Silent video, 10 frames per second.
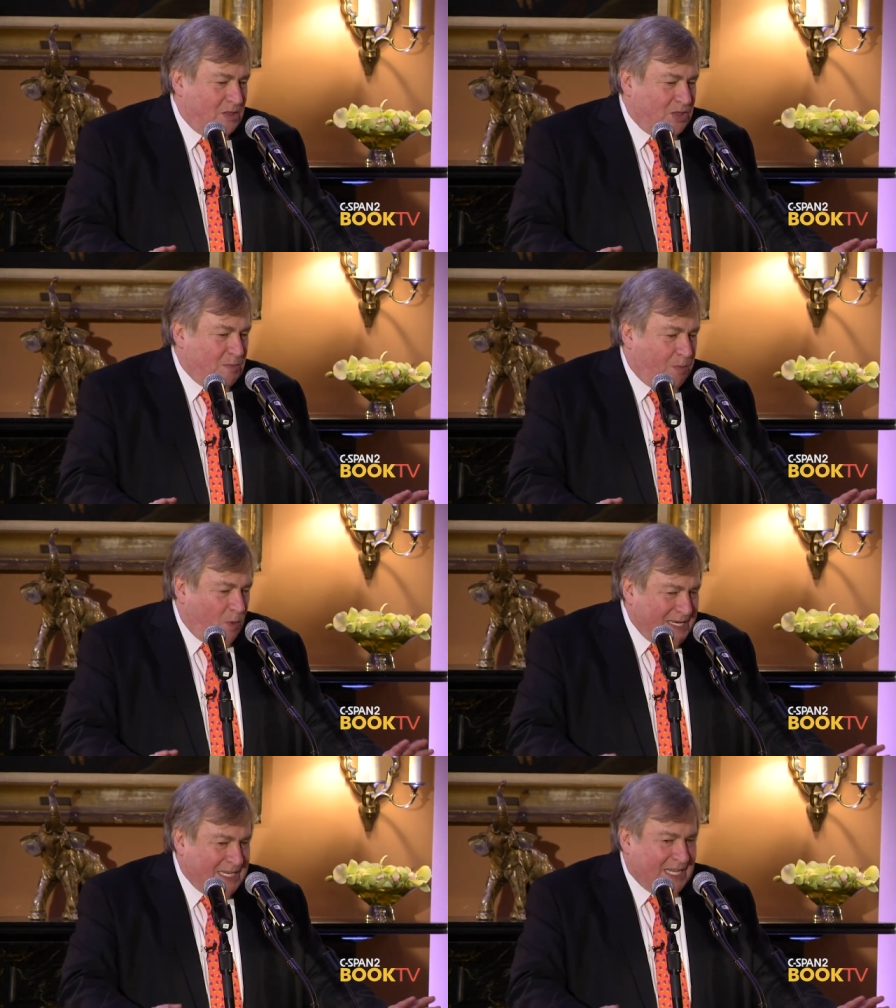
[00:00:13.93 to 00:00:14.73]
the
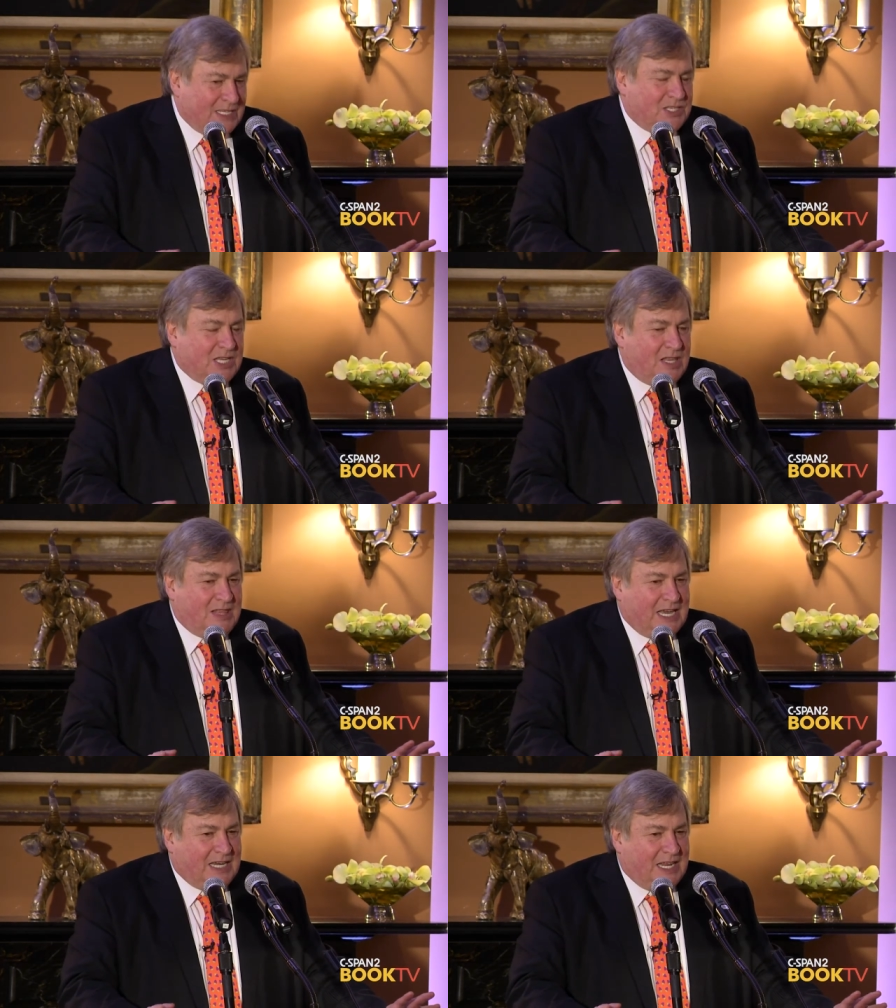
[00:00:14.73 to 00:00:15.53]
point is
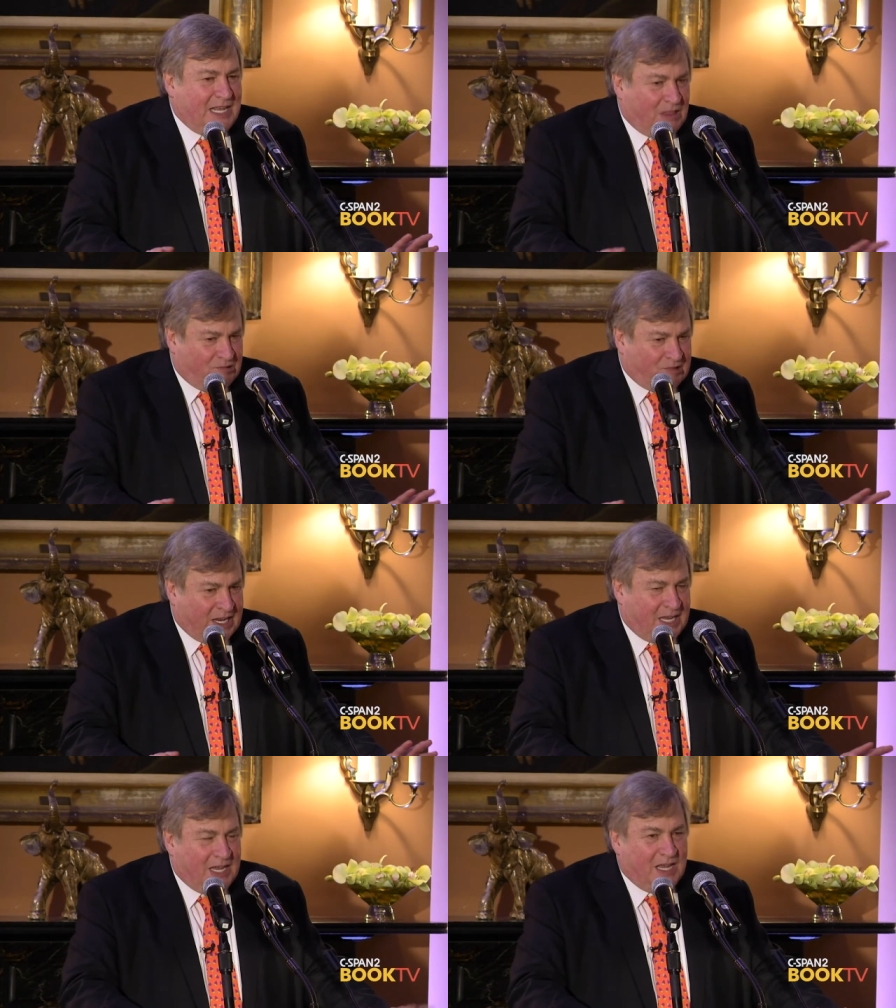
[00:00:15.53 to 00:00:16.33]
that
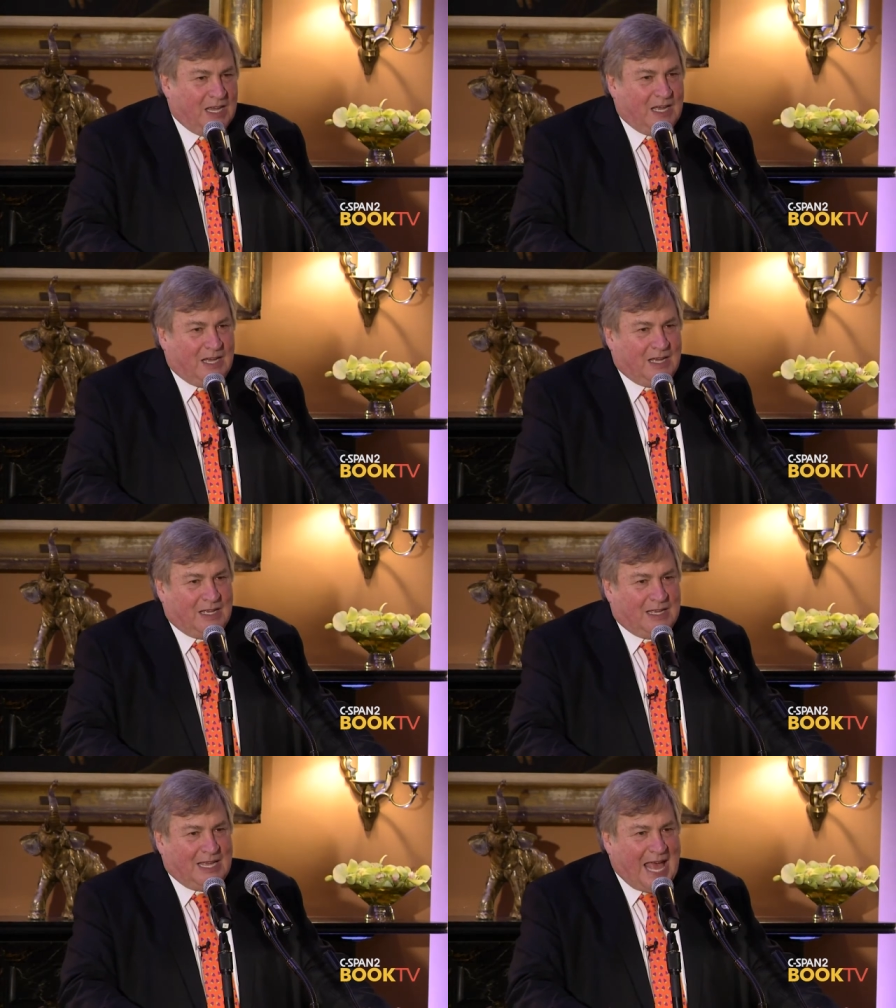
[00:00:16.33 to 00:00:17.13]
Hillary uh,